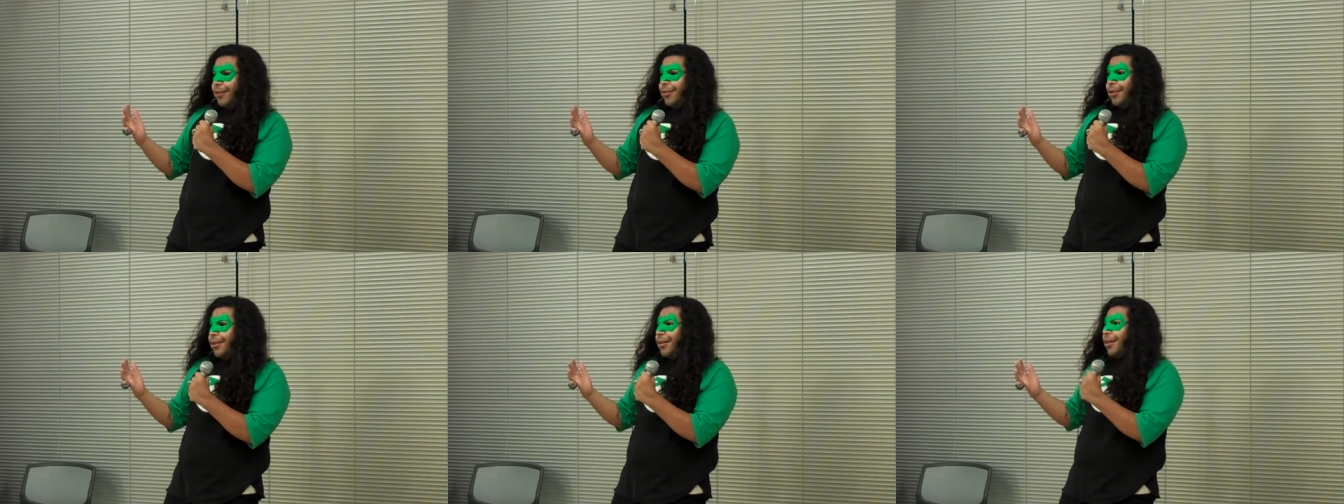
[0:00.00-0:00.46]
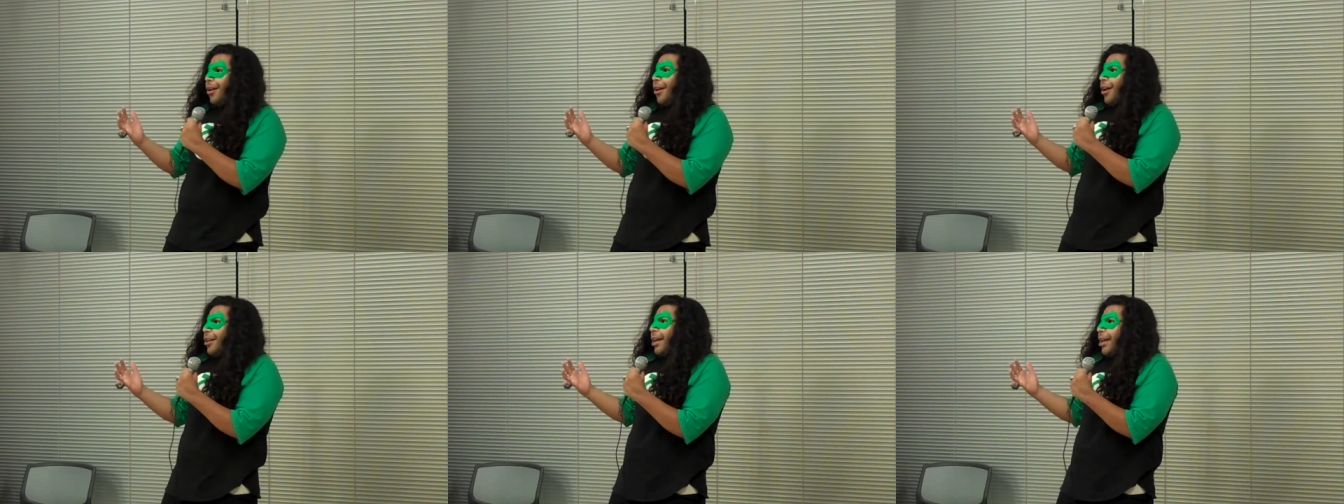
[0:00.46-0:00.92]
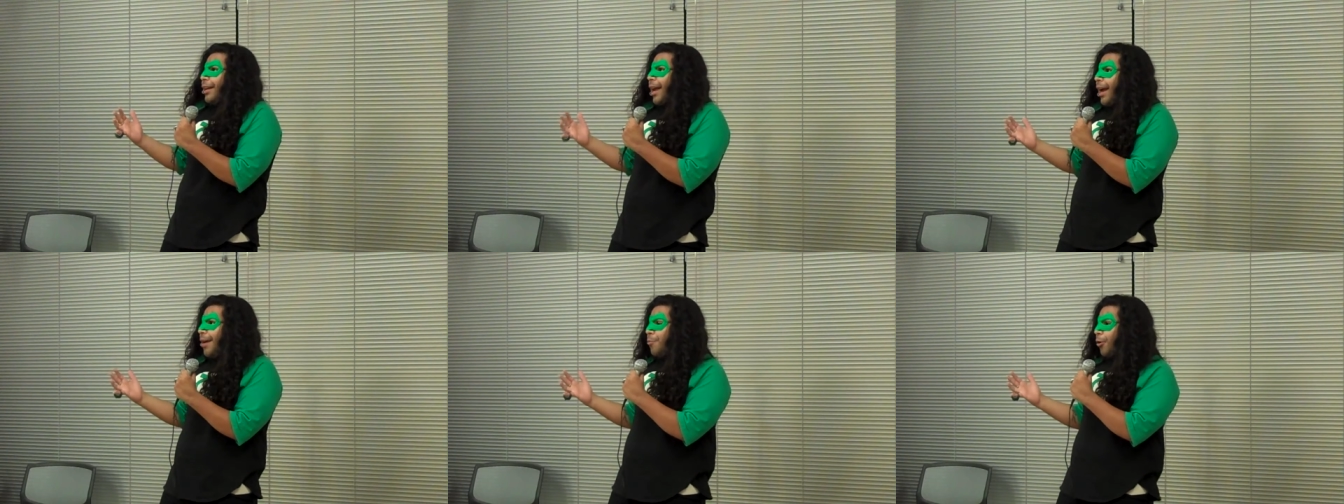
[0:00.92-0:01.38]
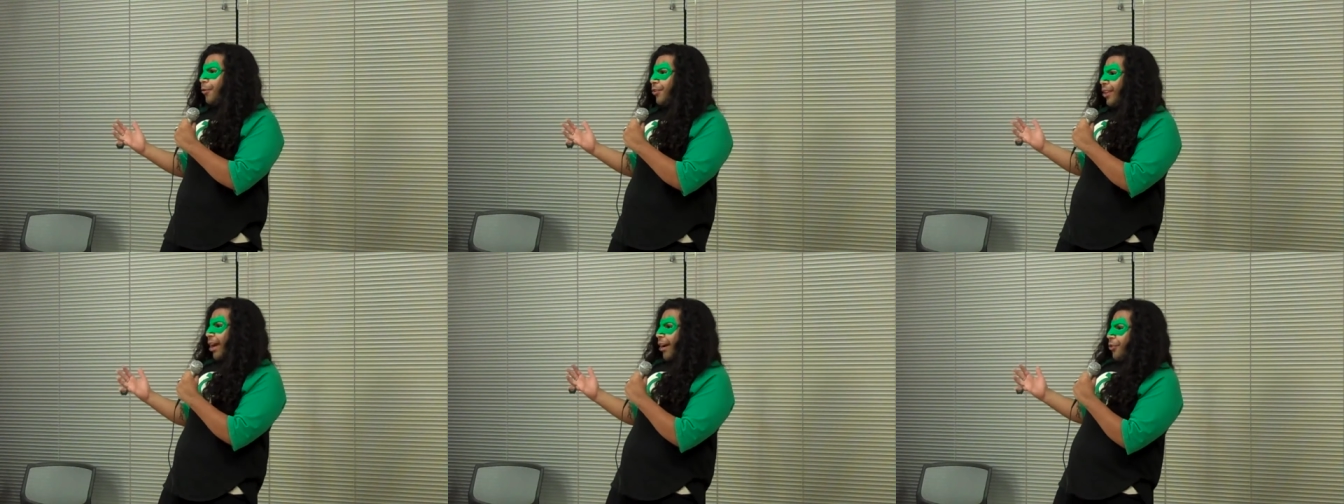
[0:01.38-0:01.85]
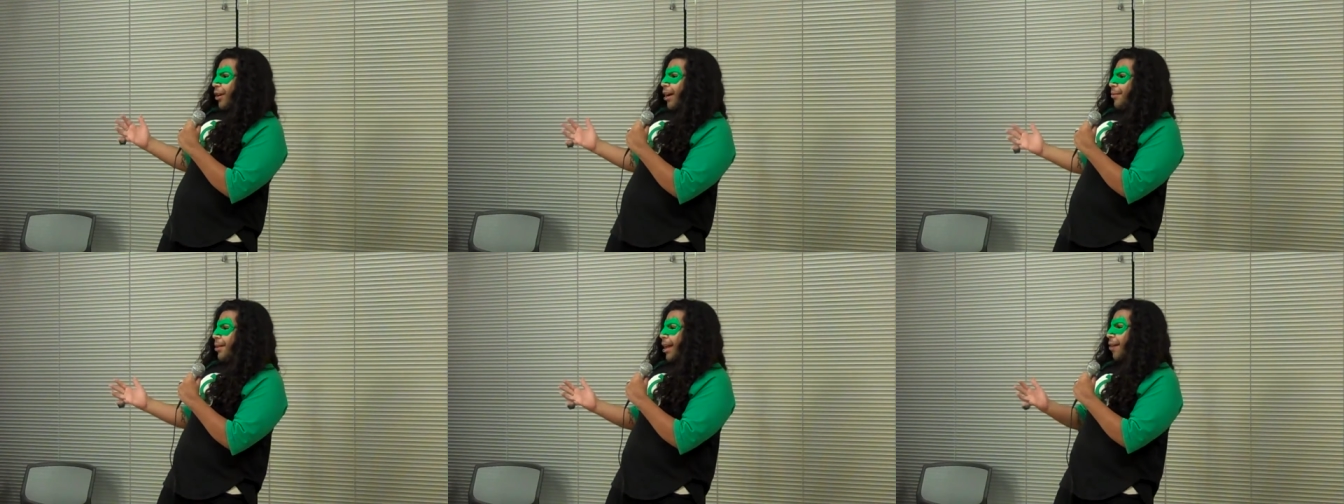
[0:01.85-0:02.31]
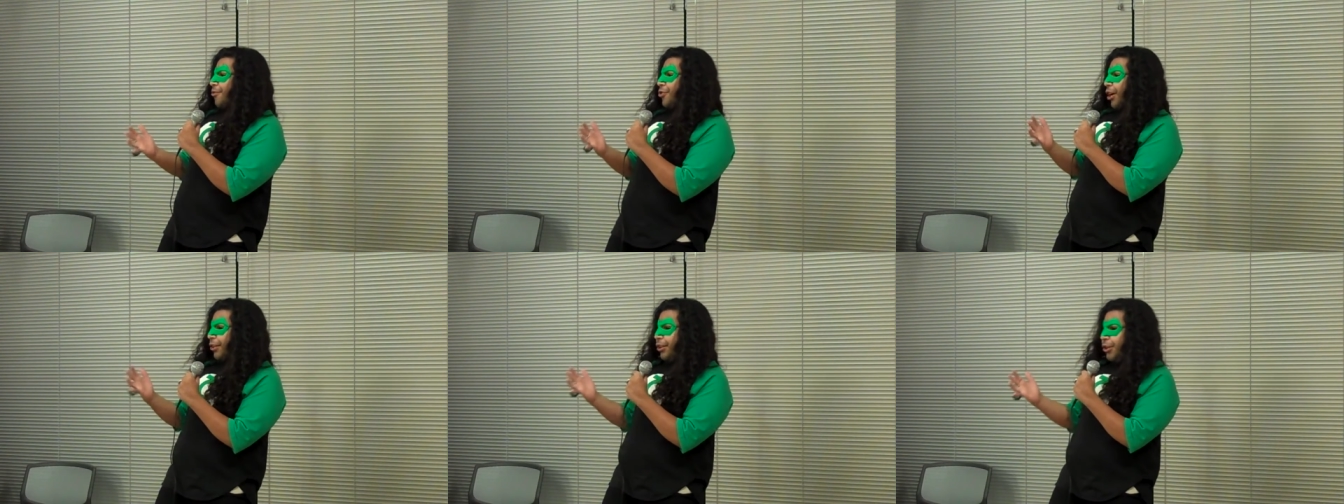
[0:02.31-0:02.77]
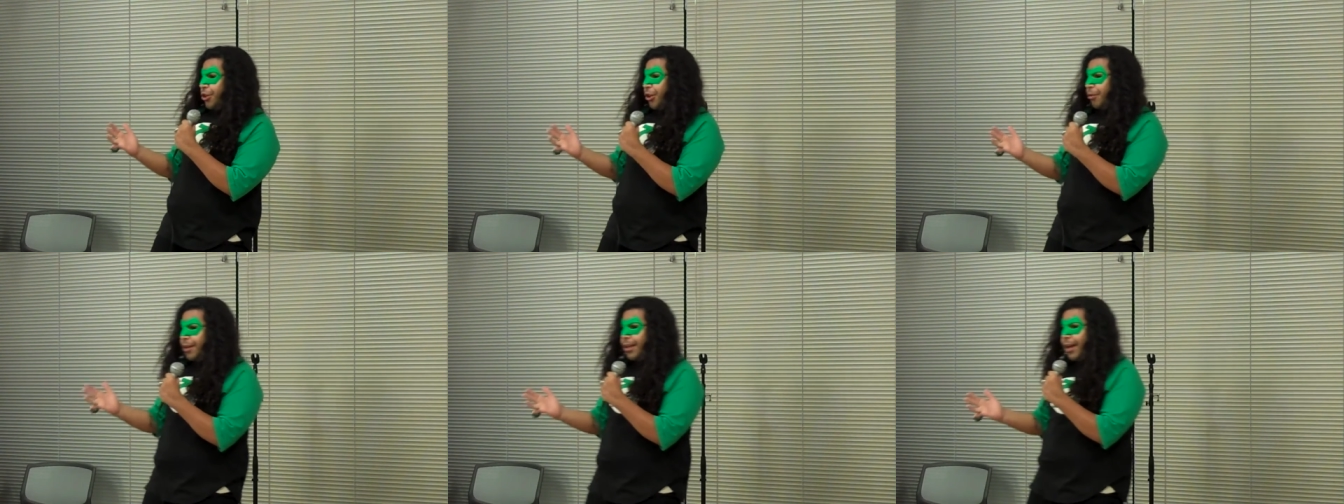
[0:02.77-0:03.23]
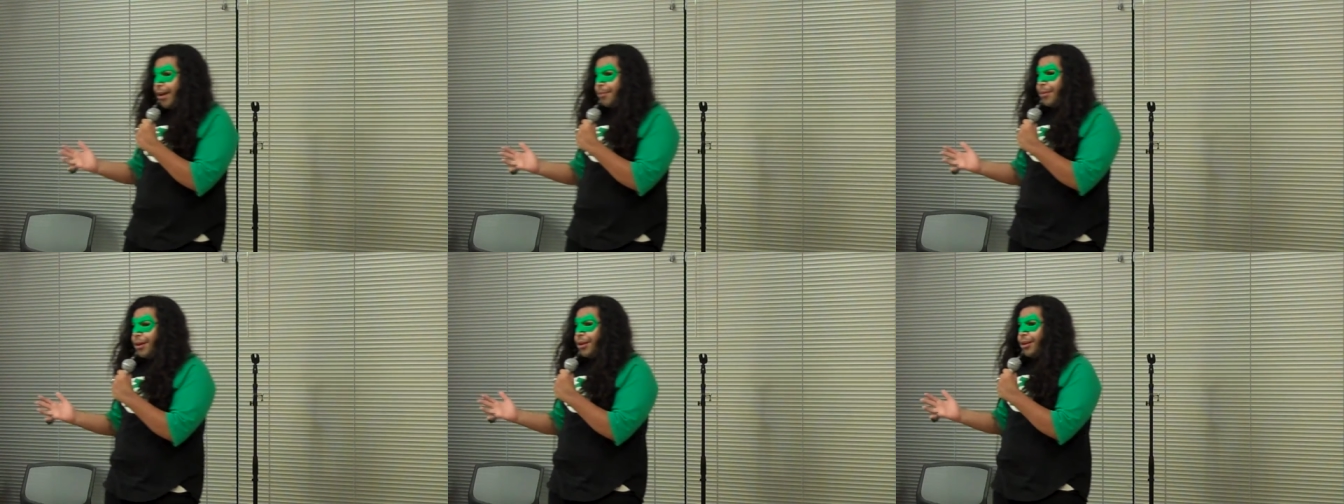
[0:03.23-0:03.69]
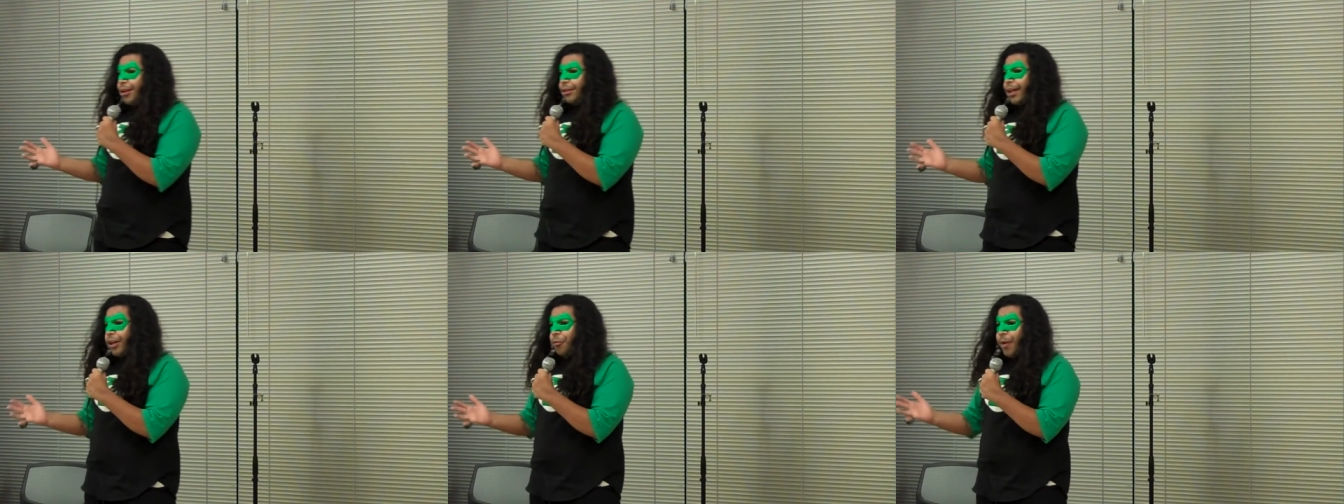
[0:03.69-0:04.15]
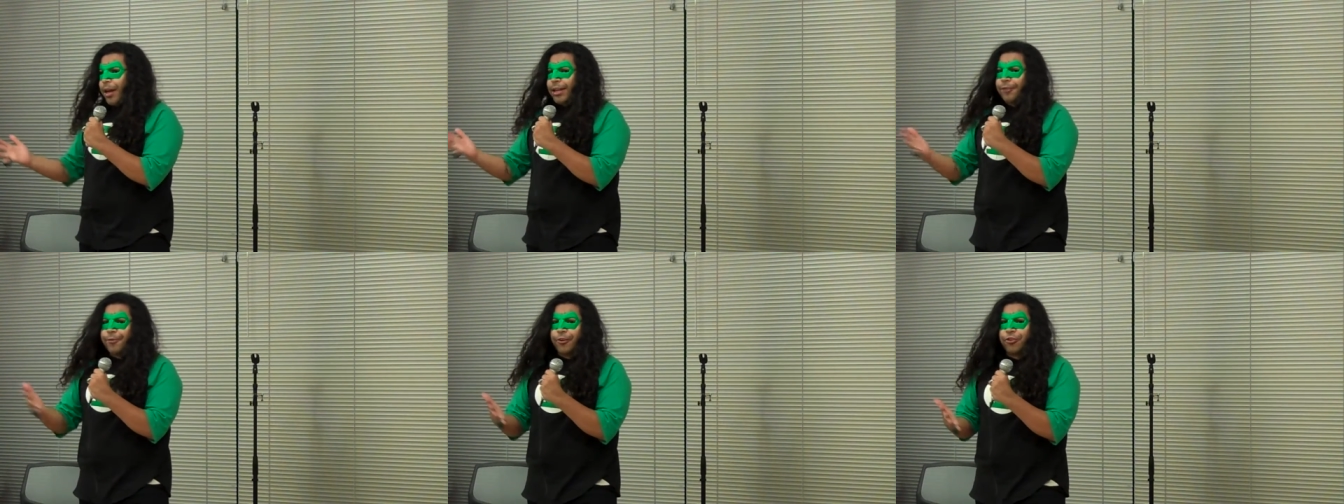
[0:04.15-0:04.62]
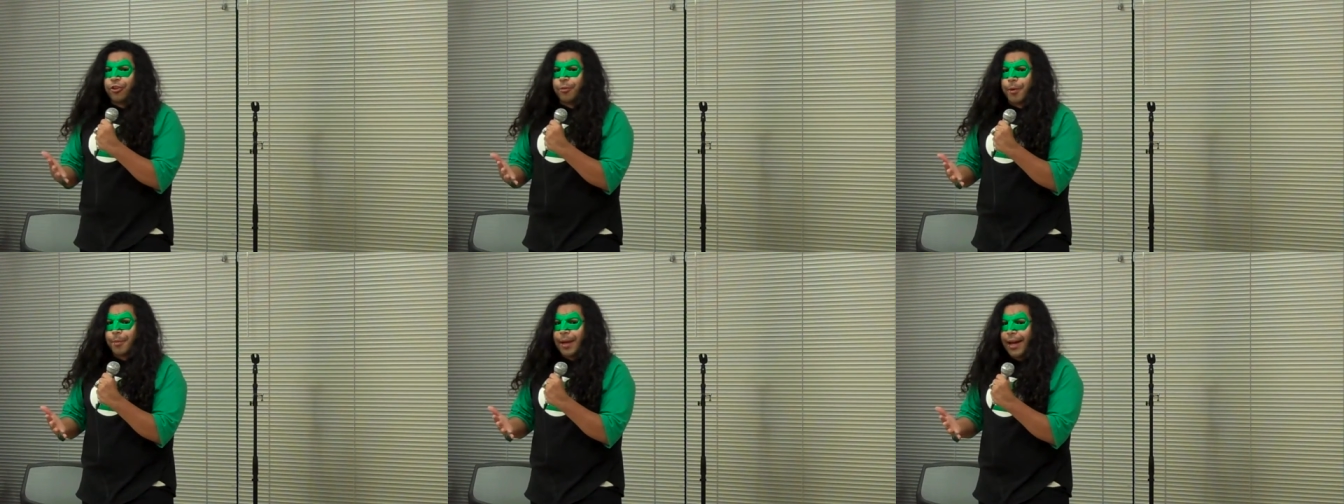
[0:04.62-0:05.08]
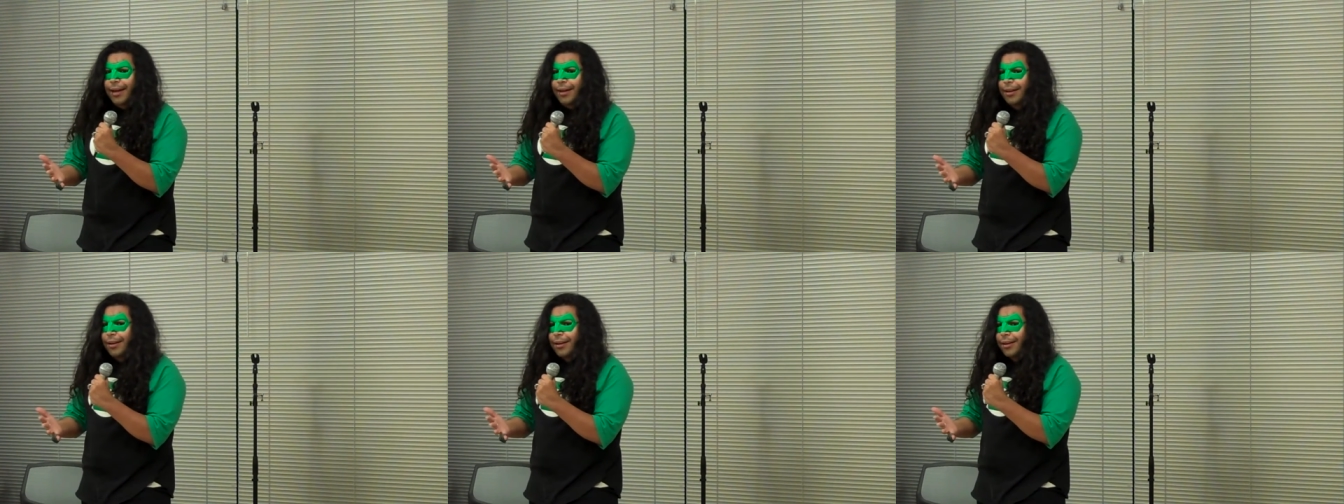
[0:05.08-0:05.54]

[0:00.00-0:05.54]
Even They name movies after him that have nothing to do with him. Like Waiting for Superman.